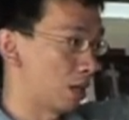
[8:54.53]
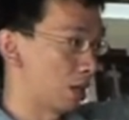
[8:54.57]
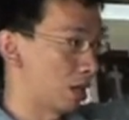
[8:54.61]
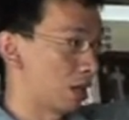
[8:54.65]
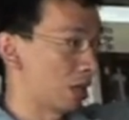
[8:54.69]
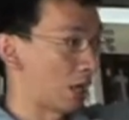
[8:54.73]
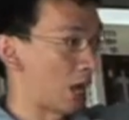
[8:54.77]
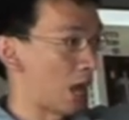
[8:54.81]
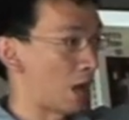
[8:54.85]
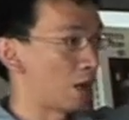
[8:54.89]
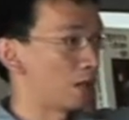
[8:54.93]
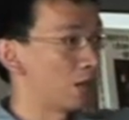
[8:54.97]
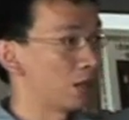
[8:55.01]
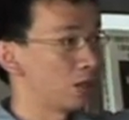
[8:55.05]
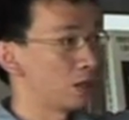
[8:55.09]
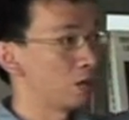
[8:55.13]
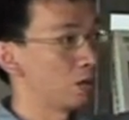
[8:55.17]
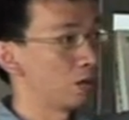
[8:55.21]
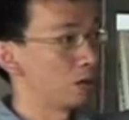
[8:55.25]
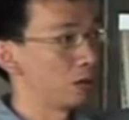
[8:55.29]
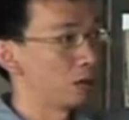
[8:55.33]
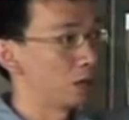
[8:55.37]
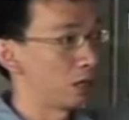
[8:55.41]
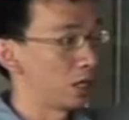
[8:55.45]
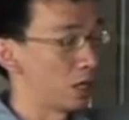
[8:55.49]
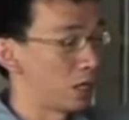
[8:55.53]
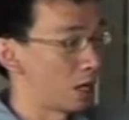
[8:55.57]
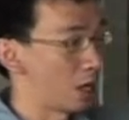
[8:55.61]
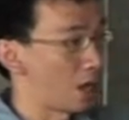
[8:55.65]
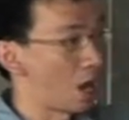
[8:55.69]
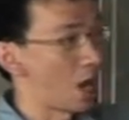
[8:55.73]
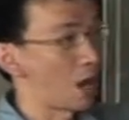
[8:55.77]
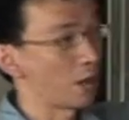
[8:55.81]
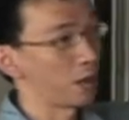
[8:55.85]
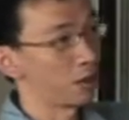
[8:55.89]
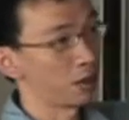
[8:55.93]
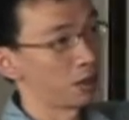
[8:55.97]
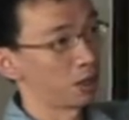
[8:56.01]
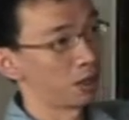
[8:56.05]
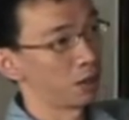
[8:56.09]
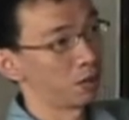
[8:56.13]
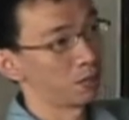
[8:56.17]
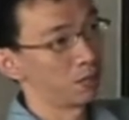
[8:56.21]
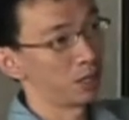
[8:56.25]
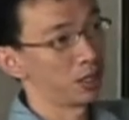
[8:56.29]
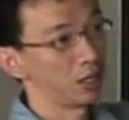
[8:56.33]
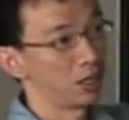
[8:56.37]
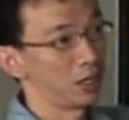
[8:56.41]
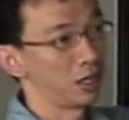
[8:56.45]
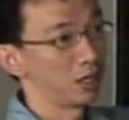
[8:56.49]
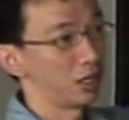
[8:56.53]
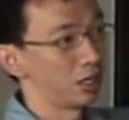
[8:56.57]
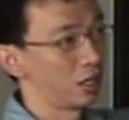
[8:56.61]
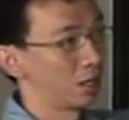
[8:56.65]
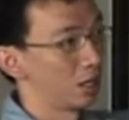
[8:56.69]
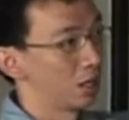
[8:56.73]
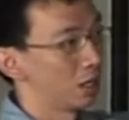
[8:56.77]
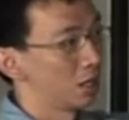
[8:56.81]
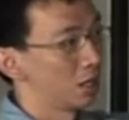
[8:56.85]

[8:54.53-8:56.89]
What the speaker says: the gallery, you will see another completely